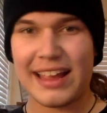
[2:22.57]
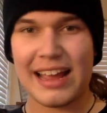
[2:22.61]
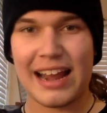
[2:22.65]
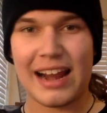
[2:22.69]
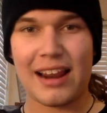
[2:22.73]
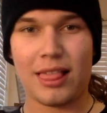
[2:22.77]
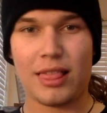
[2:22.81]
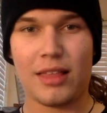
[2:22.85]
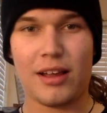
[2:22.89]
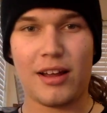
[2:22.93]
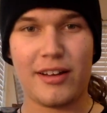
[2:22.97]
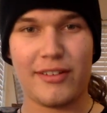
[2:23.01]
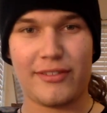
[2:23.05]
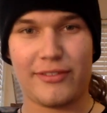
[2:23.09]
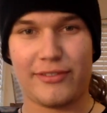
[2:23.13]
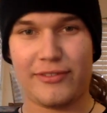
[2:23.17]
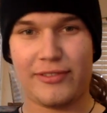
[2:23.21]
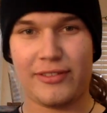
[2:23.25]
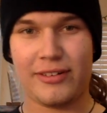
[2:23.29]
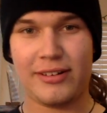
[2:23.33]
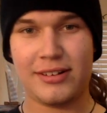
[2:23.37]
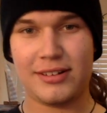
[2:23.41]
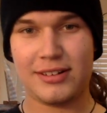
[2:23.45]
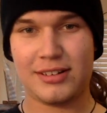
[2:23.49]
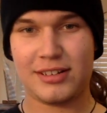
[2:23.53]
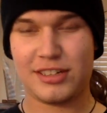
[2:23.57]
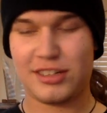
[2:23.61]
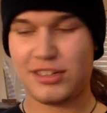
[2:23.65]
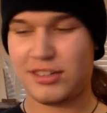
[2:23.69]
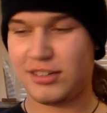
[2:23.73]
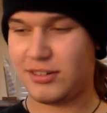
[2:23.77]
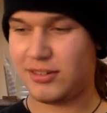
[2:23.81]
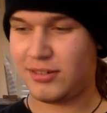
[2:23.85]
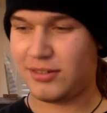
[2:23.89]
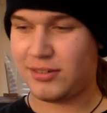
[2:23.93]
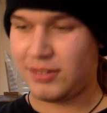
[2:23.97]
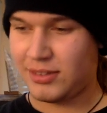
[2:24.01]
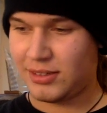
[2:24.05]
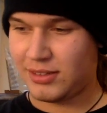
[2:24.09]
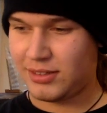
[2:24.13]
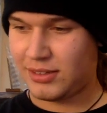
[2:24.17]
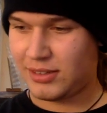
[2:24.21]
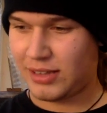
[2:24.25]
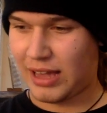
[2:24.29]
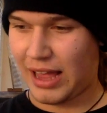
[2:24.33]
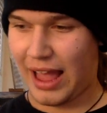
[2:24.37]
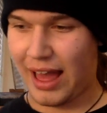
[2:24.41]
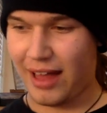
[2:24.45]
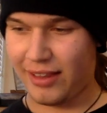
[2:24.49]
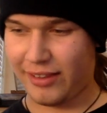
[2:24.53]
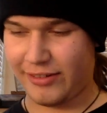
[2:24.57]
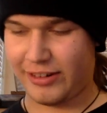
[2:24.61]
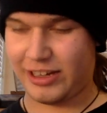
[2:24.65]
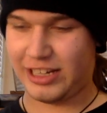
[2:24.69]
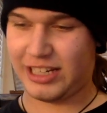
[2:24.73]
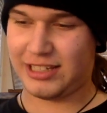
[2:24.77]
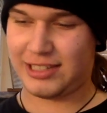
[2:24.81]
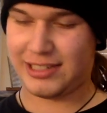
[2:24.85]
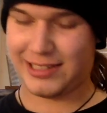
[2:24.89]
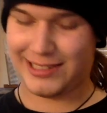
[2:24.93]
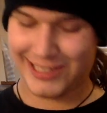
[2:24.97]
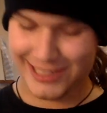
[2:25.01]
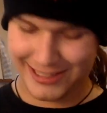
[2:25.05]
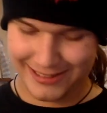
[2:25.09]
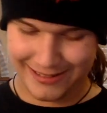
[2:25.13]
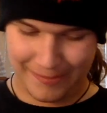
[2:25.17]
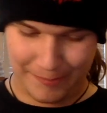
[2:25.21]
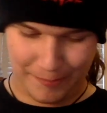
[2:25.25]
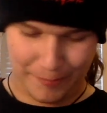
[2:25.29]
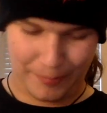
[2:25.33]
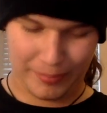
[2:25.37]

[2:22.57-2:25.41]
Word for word: Gotta love allergy season.